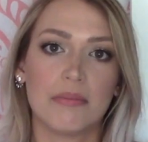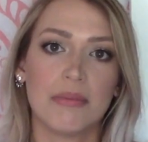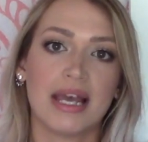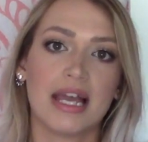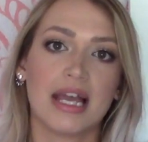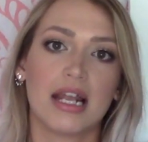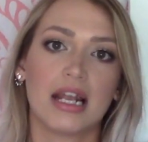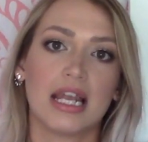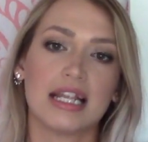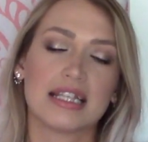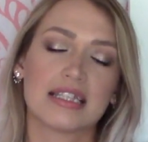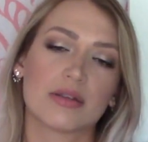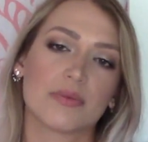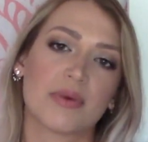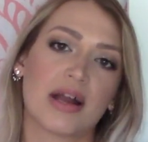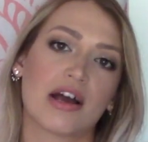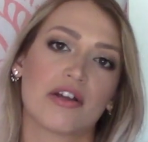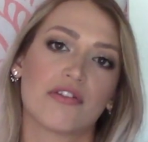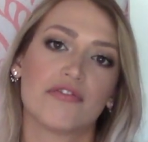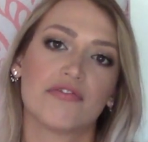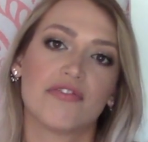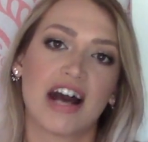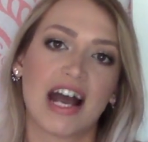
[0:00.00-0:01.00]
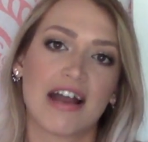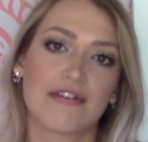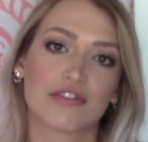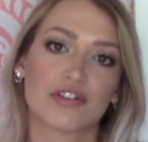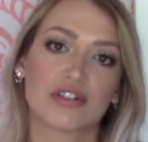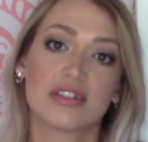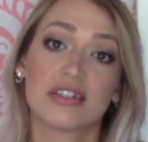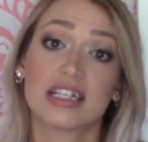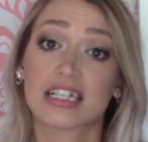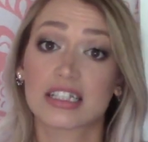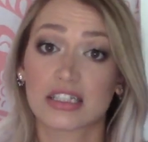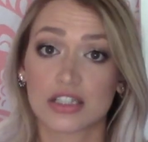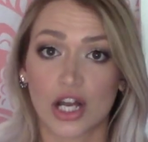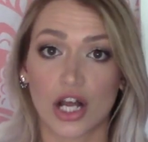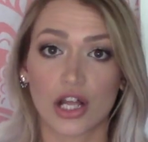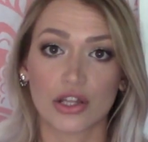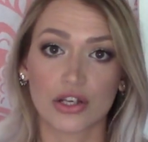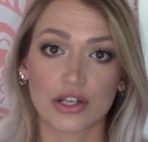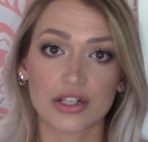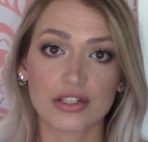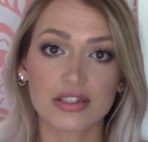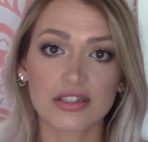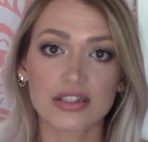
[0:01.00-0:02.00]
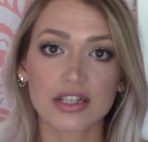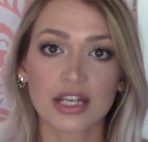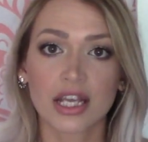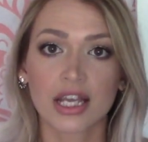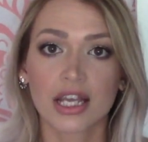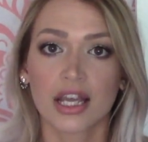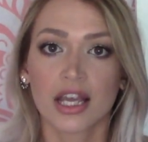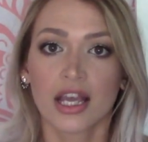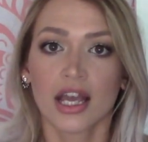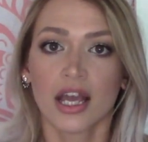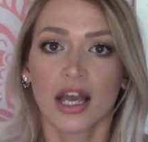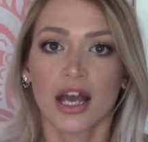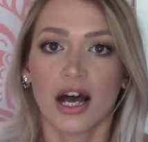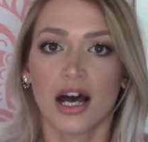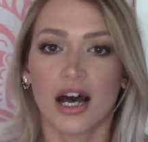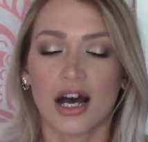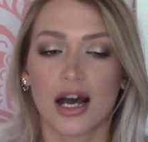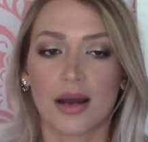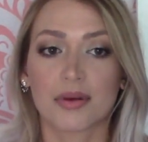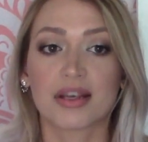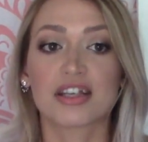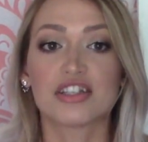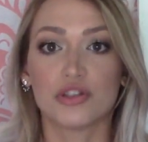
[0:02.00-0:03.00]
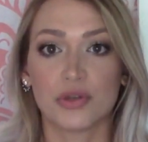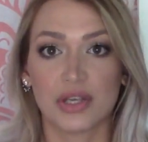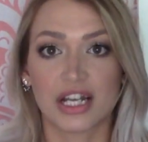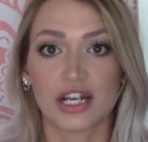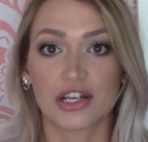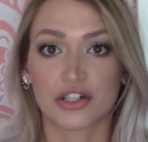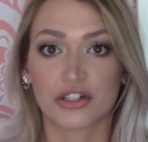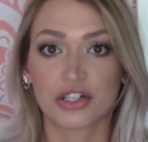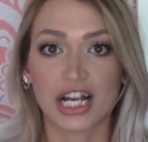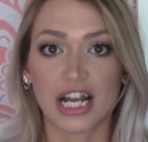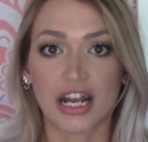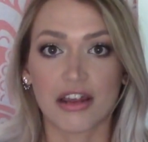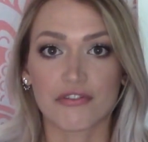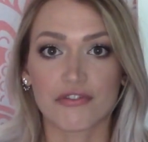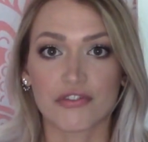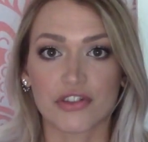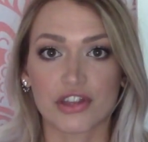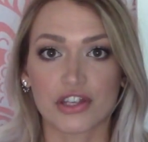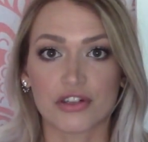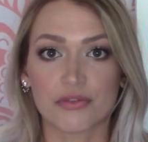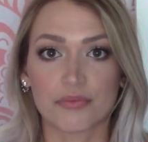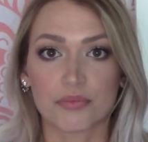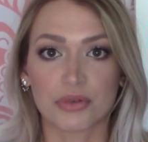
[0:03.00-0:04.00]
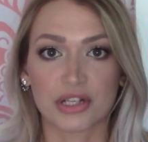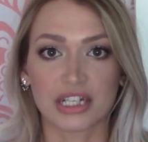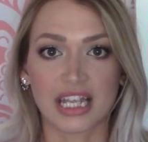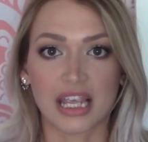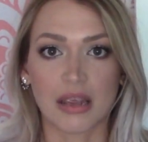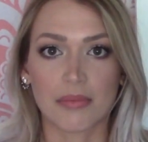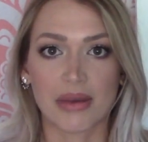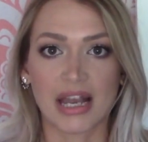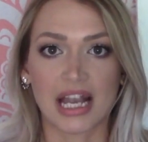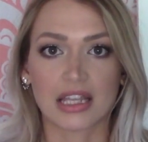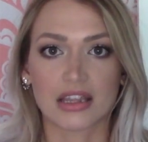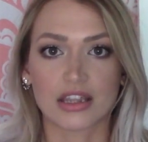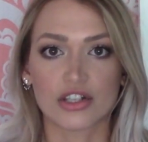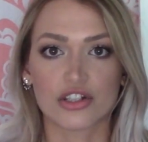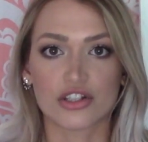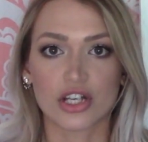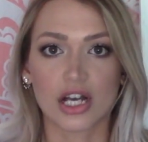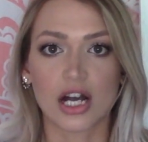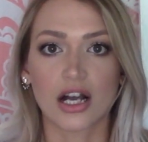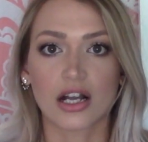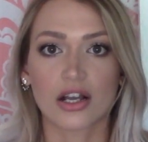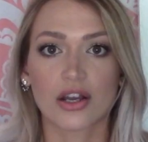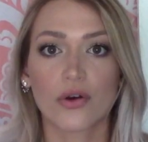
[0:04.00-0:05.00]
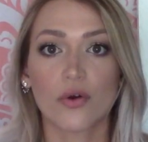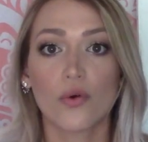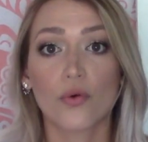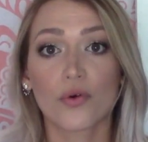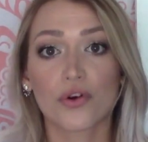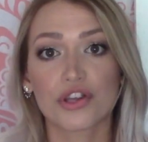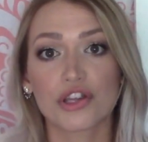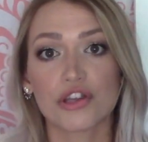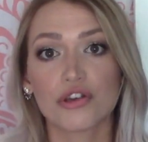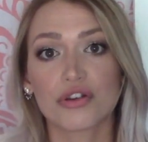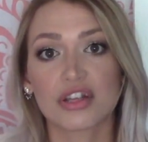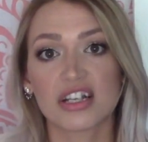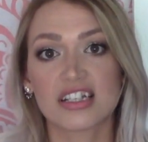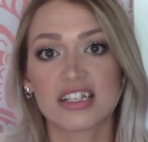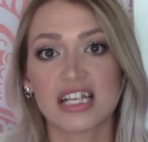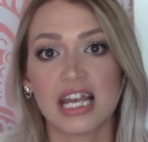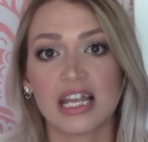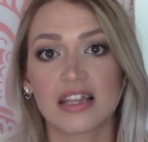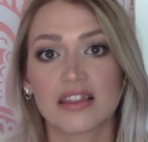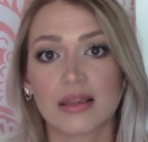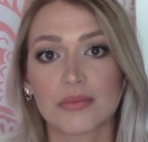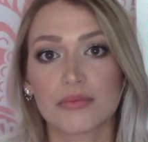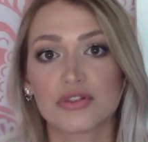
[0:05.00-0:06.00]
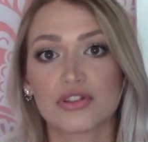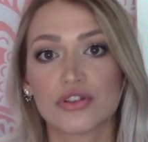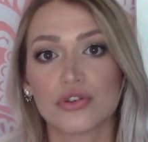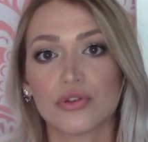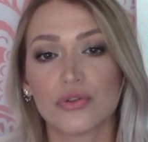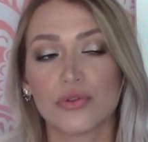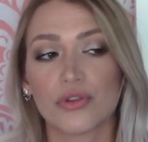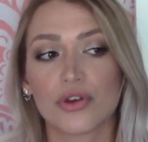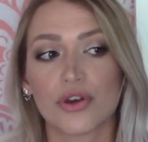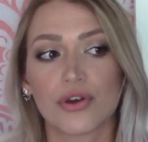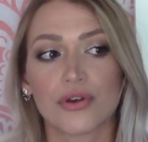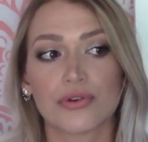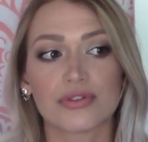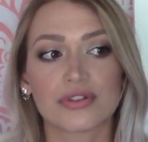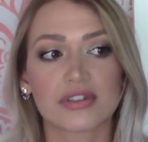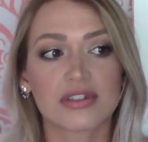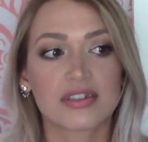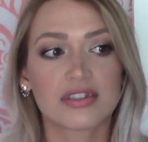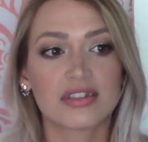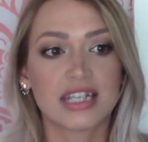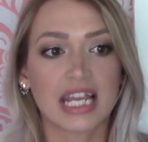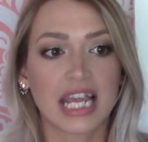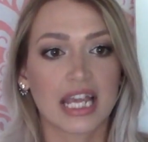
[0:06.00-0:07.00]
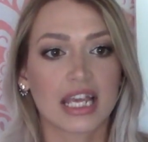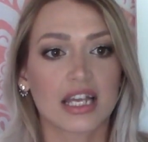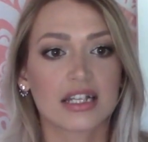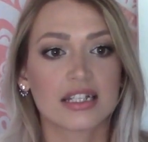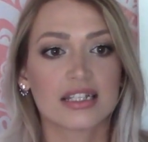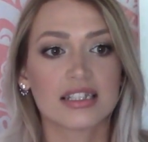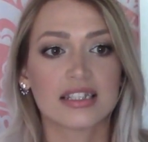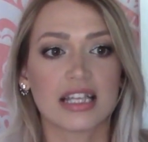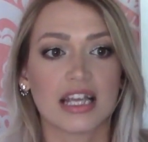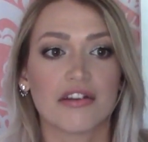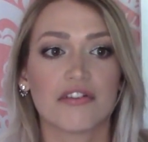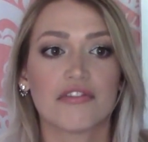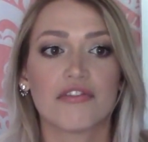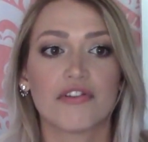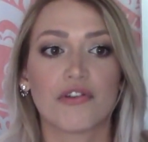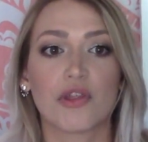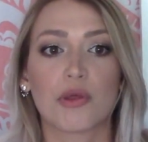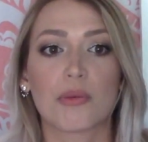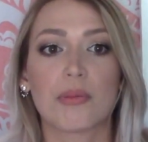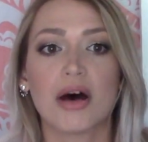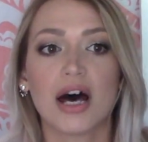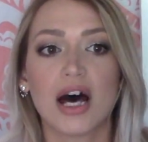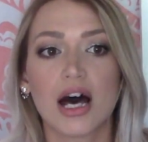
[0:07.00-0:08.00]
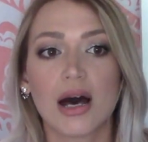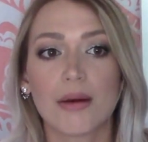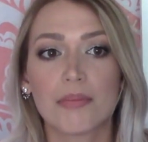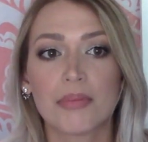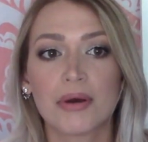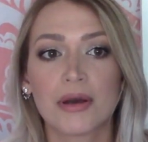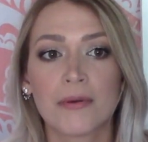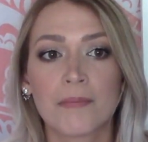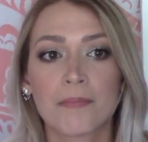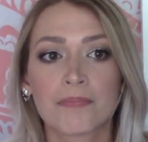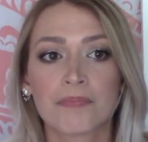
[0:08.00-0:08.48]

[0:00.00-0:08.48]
them in, it's around $5 or $6 because you get a credit for bringing back the jug. Or you can take them to those stands and fill them up.